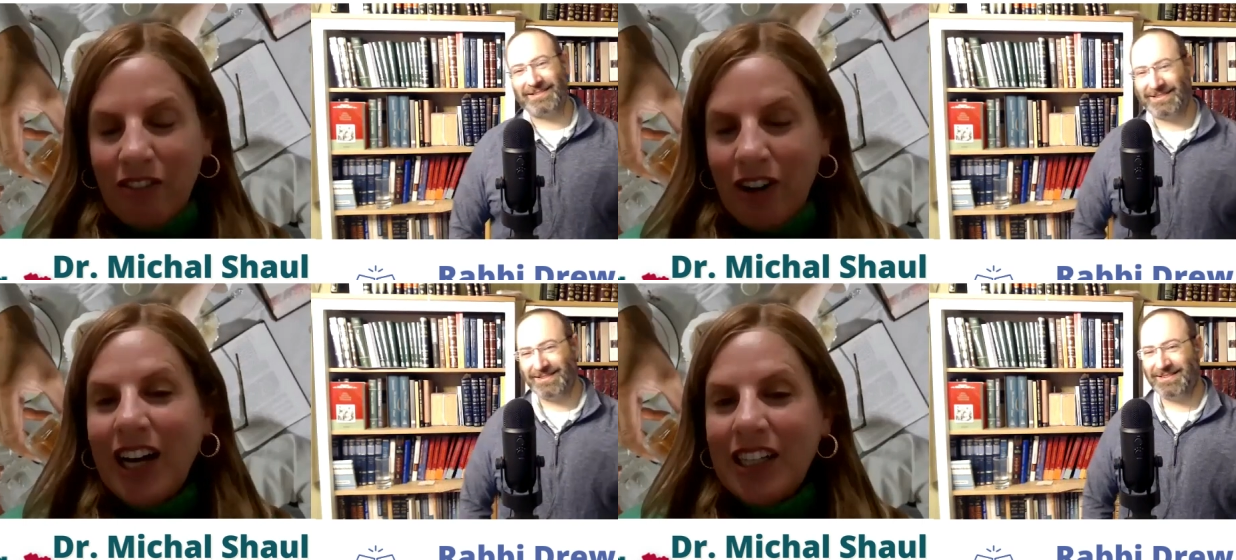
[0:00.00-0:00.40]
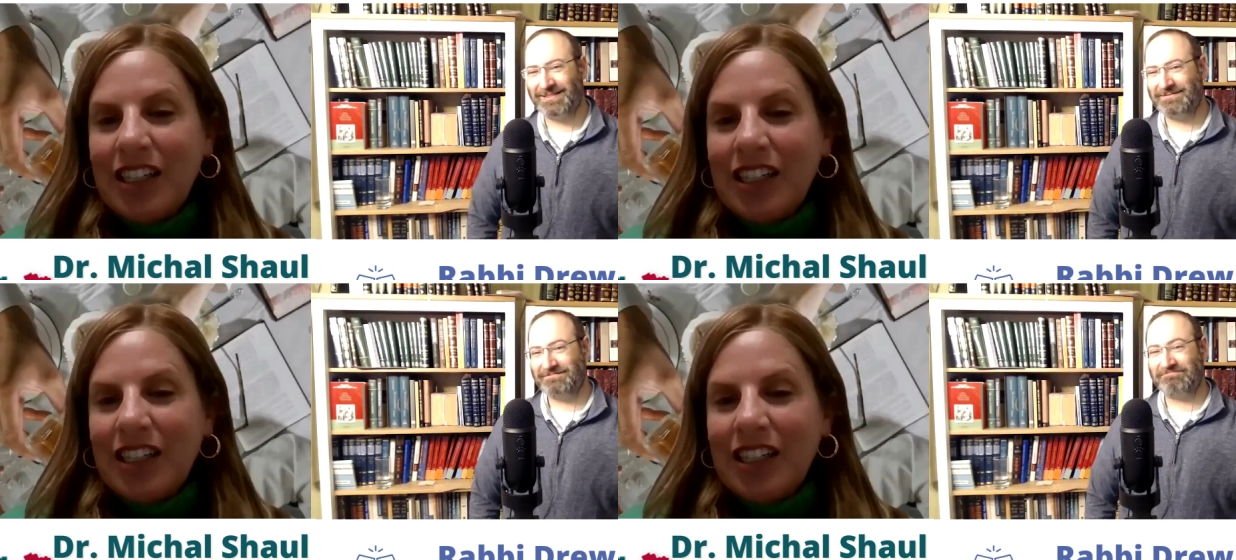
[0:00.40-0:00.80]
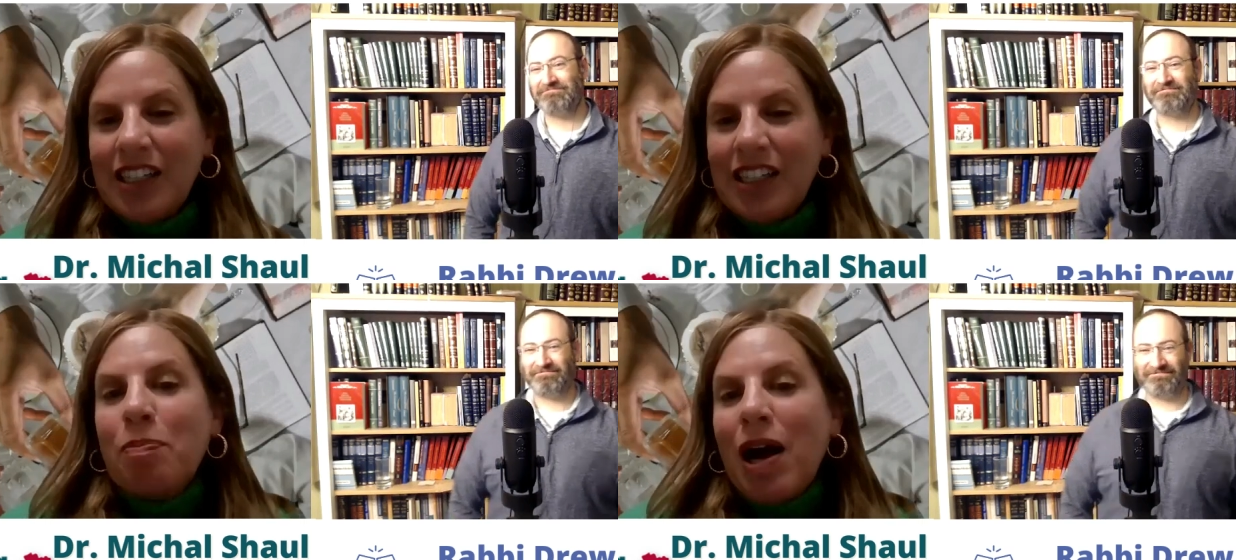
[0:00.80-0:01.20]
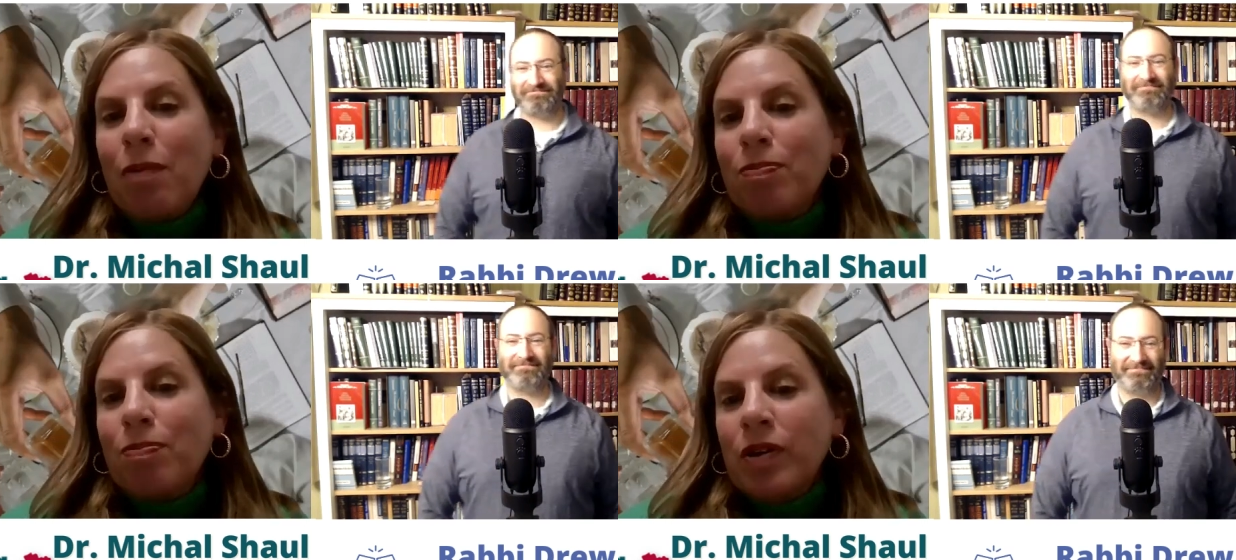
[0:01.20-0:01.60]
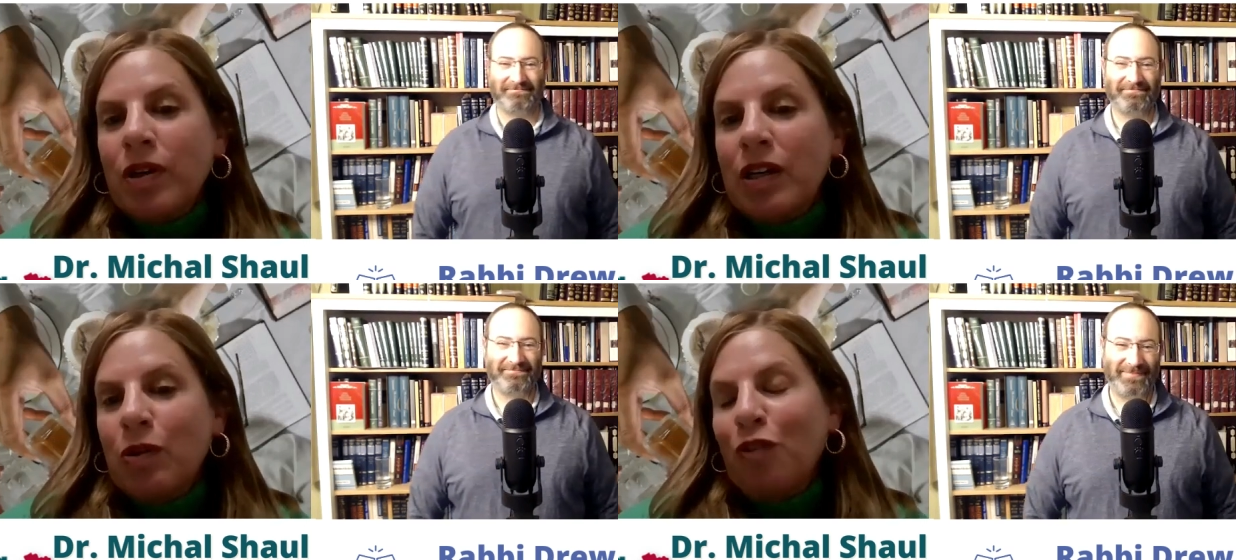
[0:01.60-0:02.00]
Speaker 1: right. It's it's hmm. a step up.
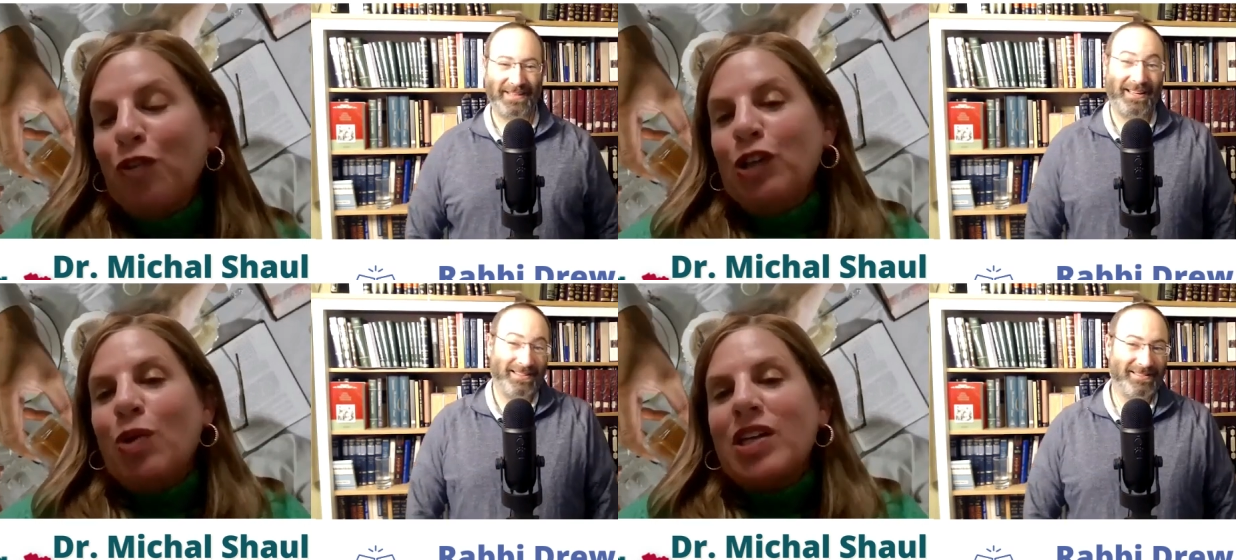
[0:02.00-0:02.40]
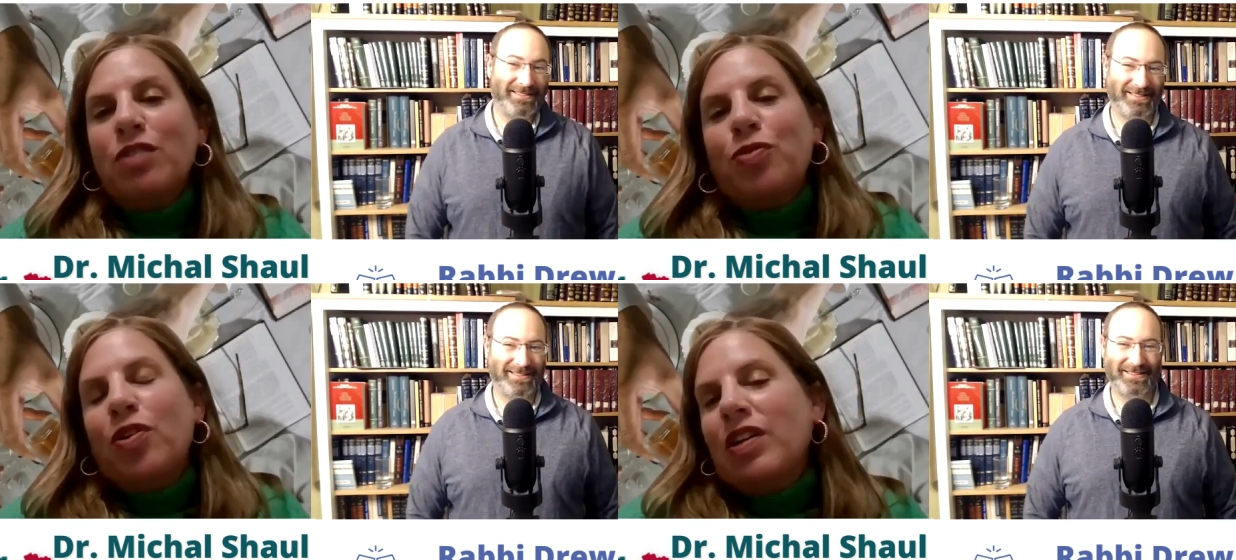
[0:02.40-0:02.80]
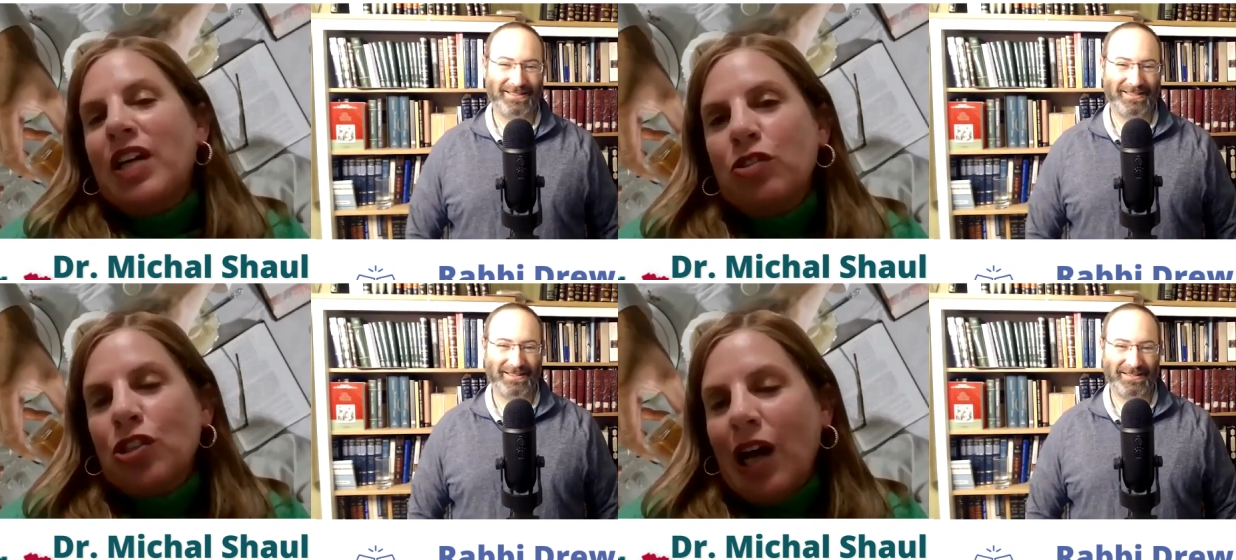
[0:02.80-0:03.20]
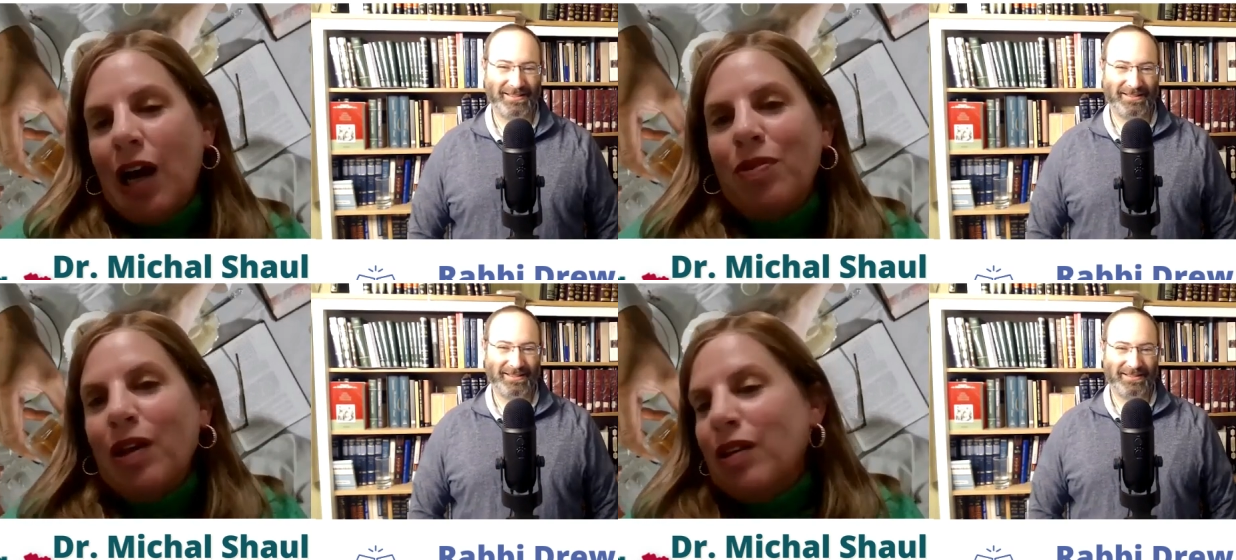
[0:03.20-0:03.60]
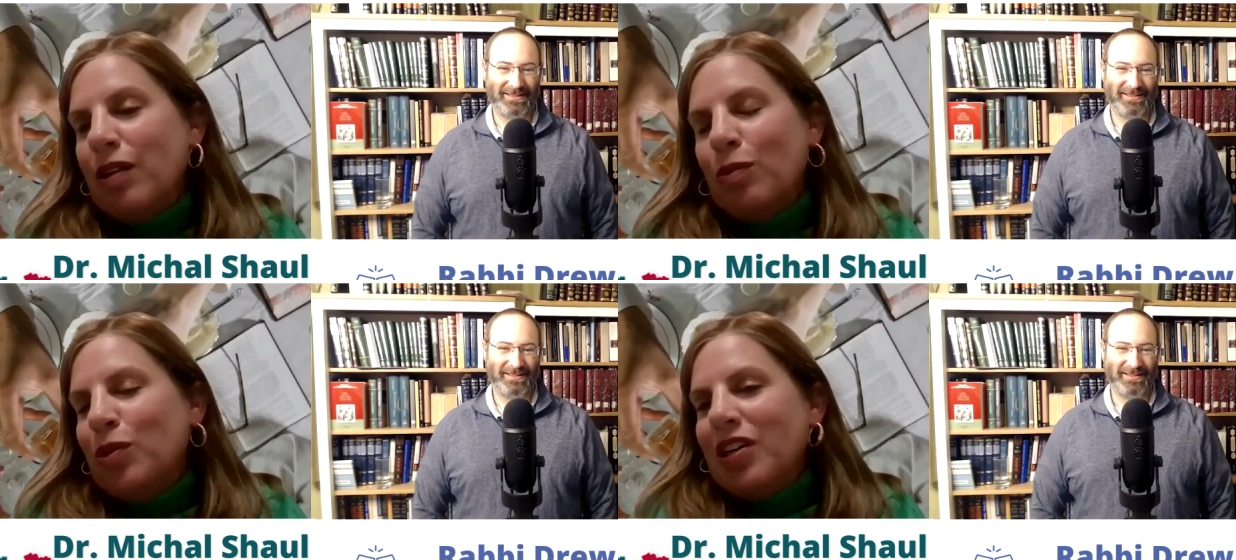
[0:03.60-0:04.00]
If, yeah. if, it wasn't for the kiddush that they,
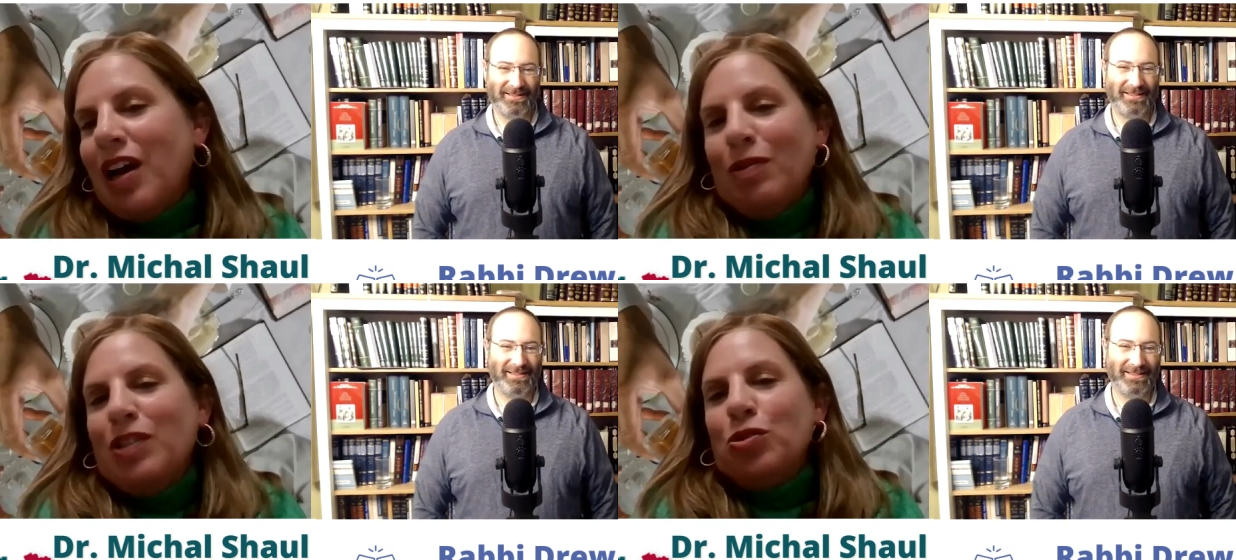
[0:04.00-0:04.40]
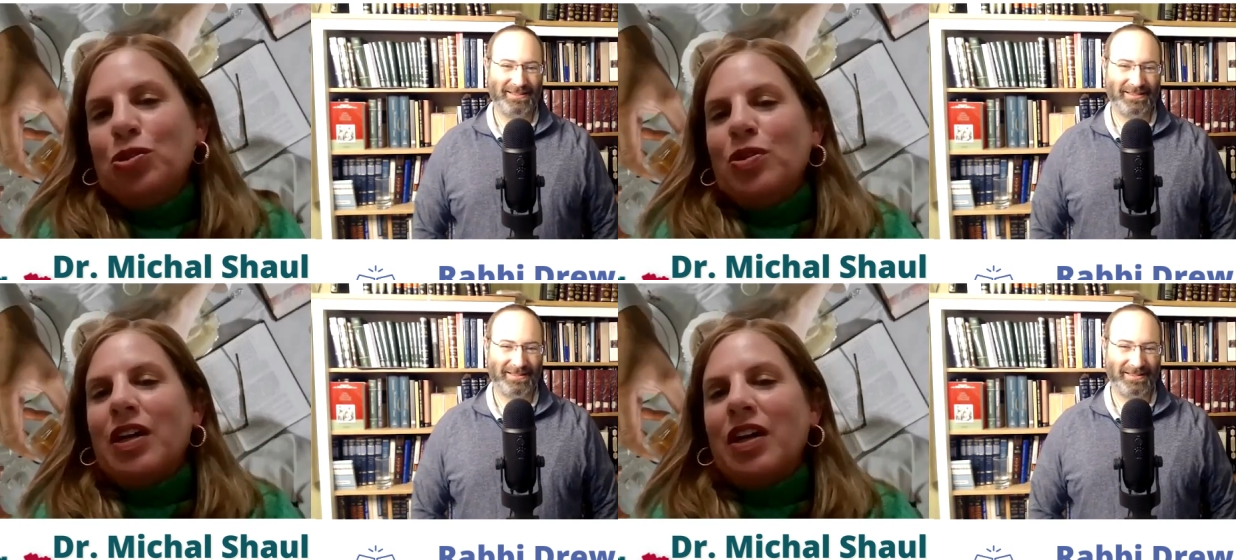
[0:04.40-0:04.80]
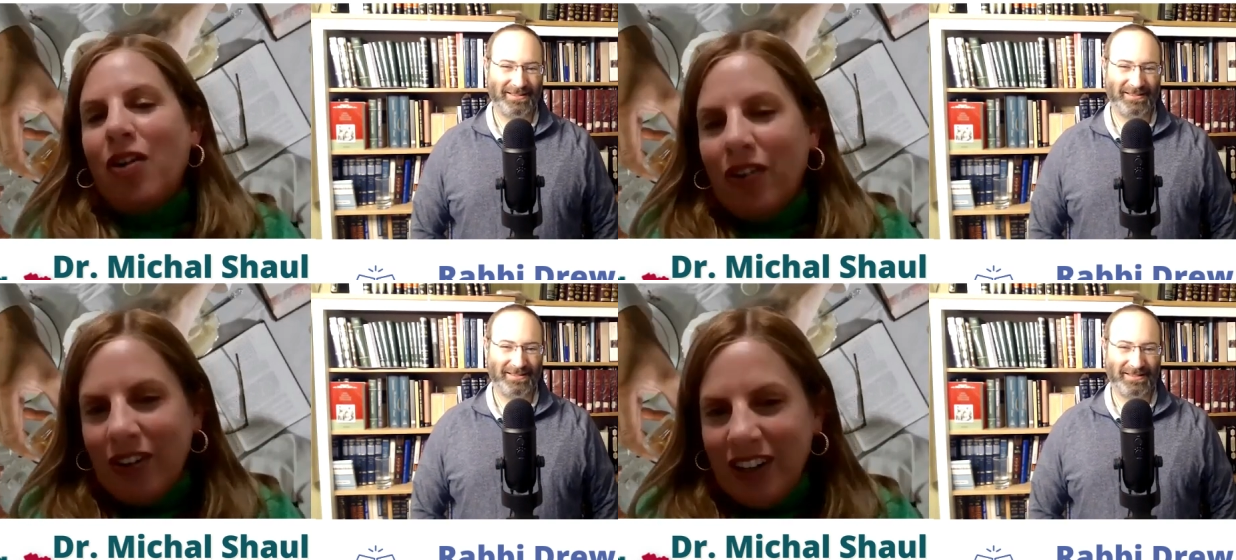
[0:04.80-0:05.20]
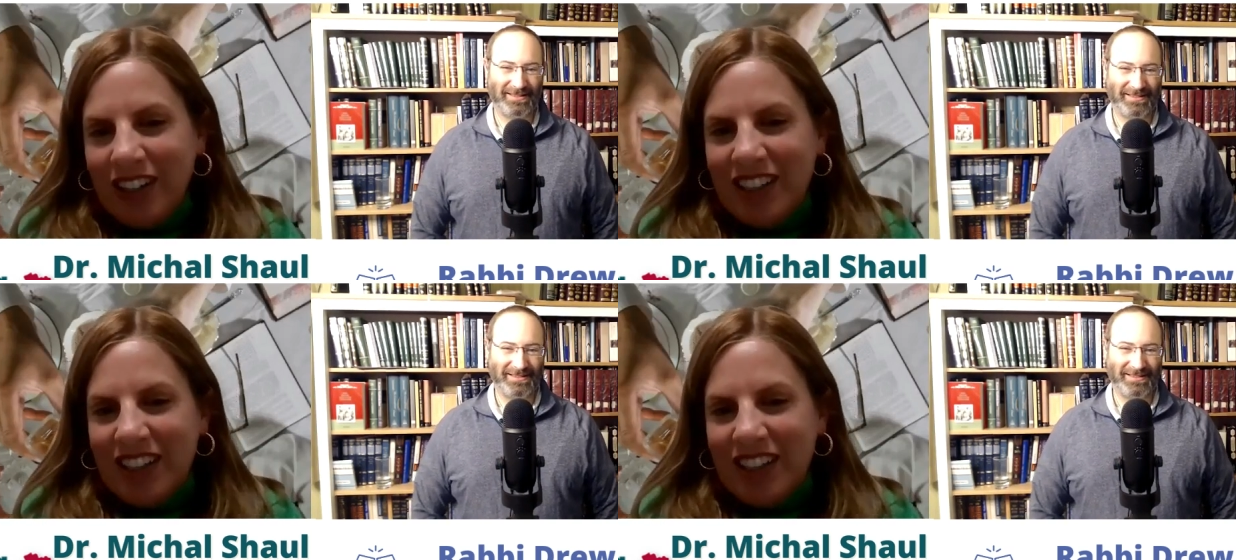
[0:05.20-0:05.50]
they weren't coming to shul at all.